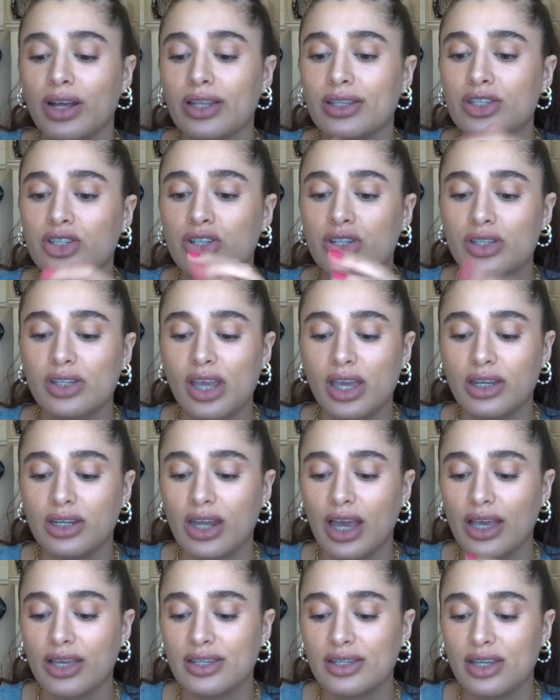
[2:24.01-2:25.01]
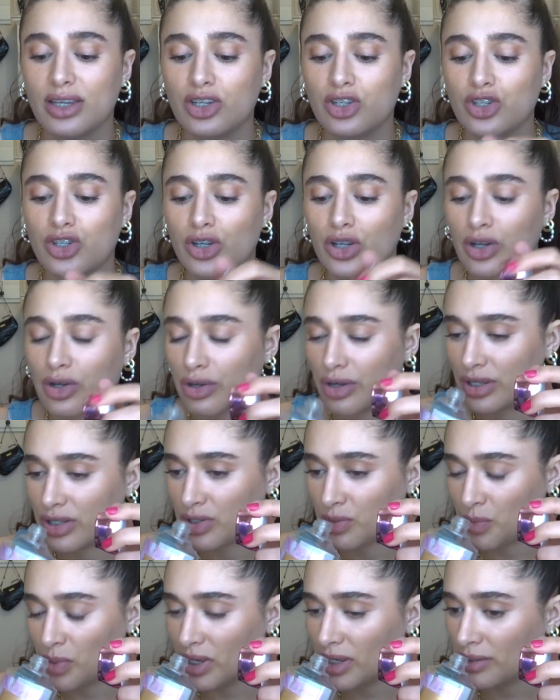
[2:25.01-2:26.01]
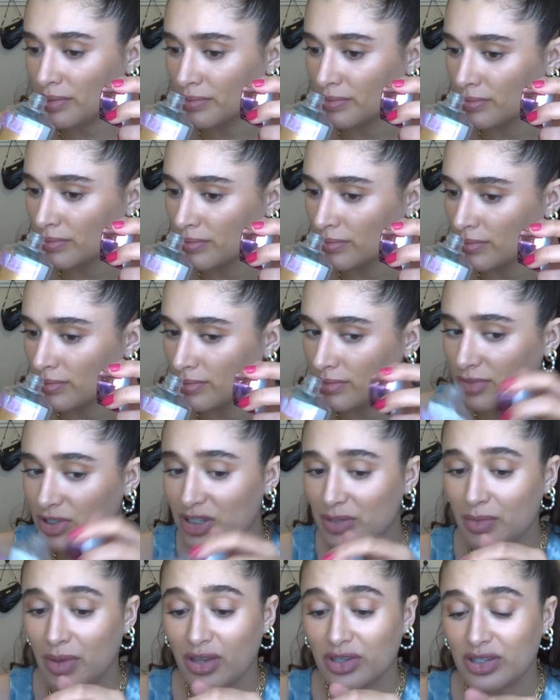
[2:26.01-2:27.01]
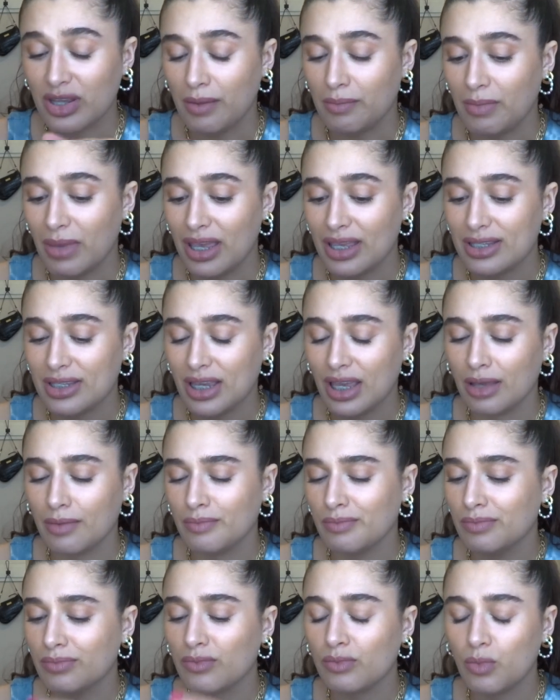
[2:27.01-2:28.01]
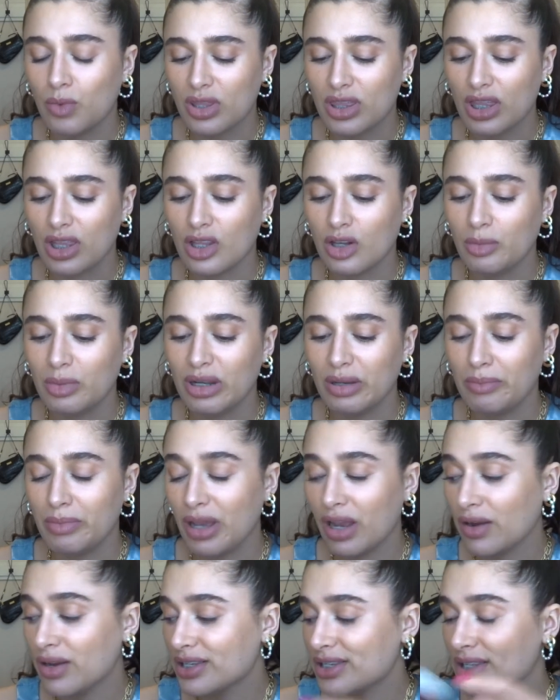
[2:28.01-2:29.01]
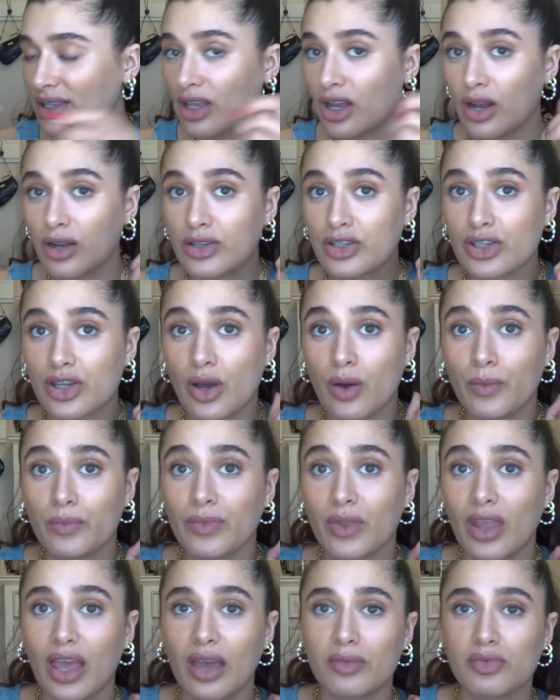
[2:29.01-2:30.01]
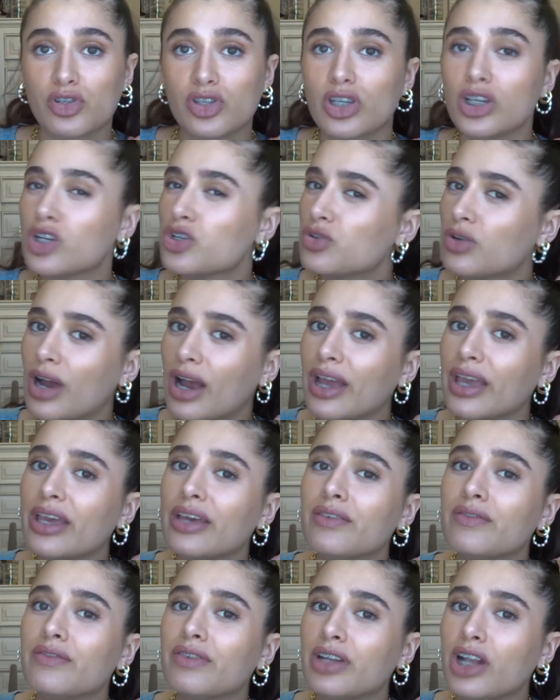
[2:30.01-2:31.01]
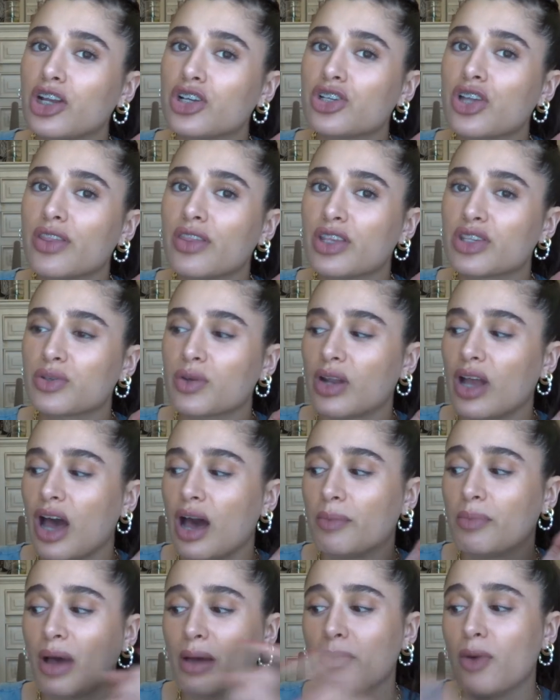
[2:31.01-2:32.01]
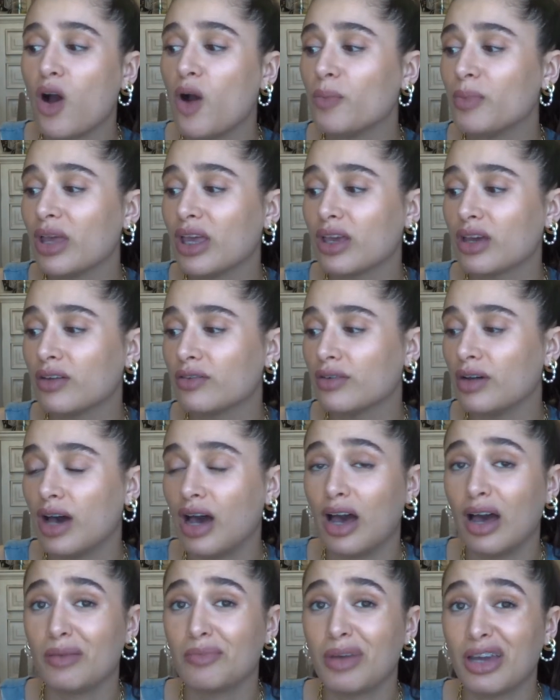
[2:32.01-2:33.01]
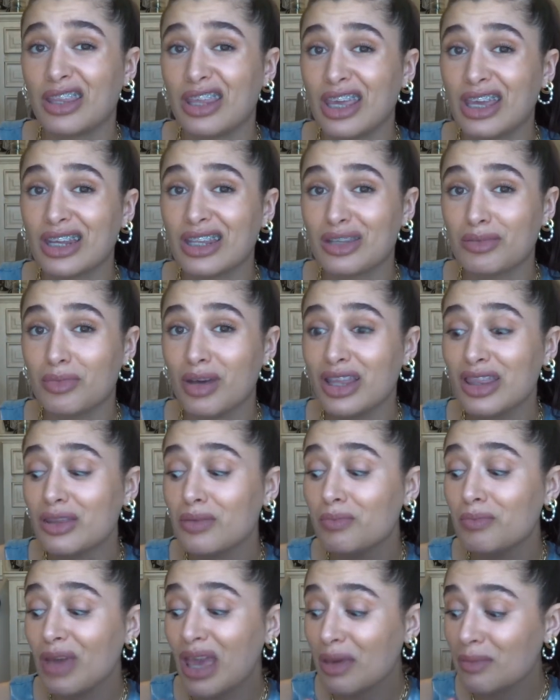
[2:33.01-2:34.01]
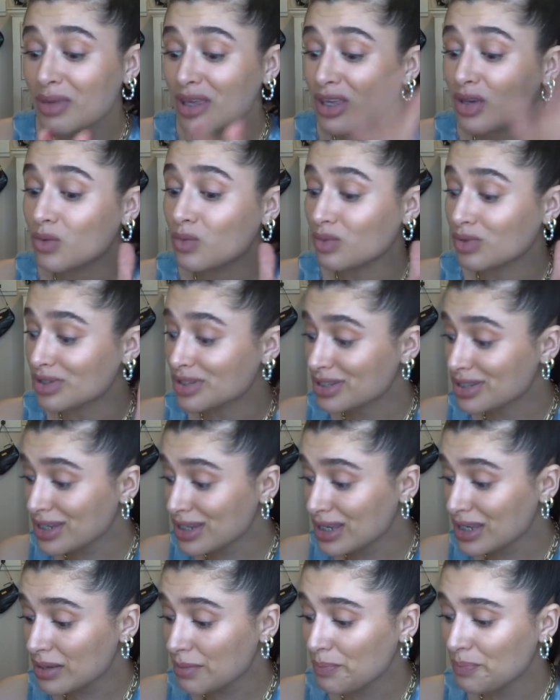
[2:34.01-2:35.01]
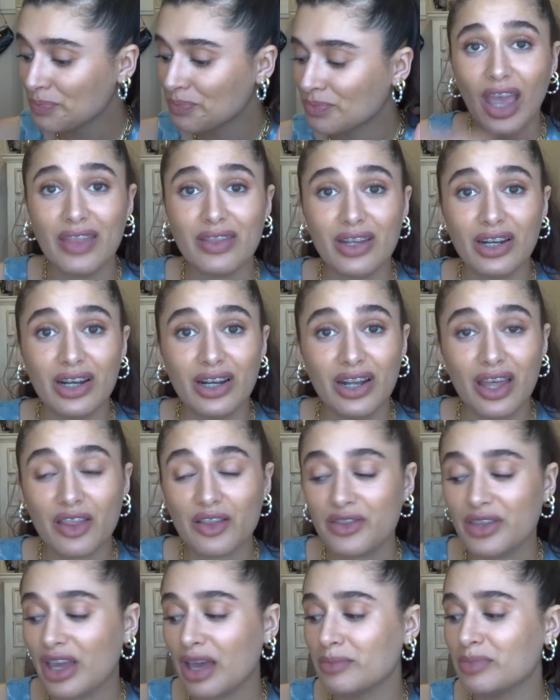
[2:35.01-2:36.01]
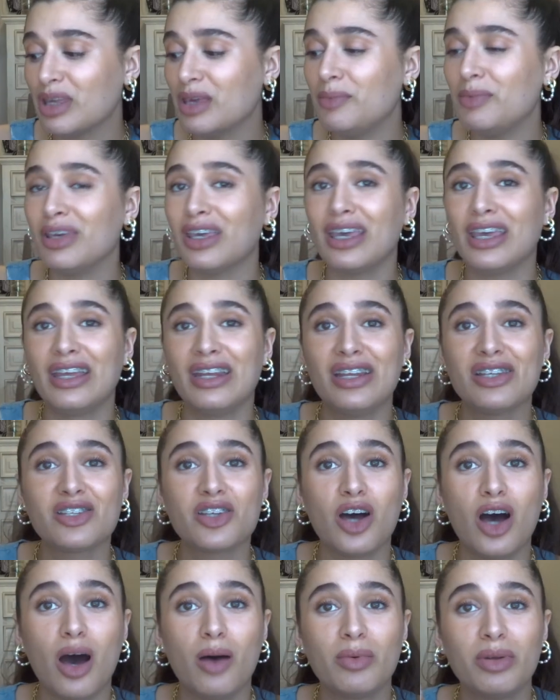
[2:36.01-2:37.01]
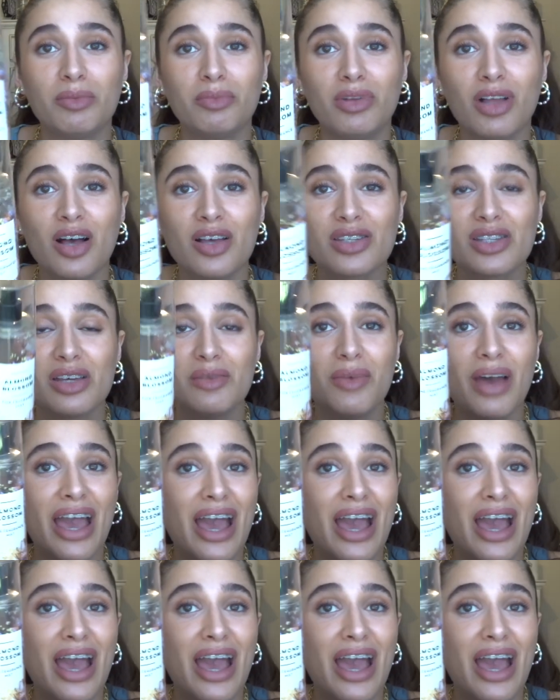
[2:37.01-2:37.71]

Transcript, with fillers: It's just like nice and sugary sweet. It smells amazing with a little bit of berries in there, so just gonna try and finish this one up. I'm hoping by the end of the month, maybe, we'll see. And then another thing I'm keeping in is Almond Blossom.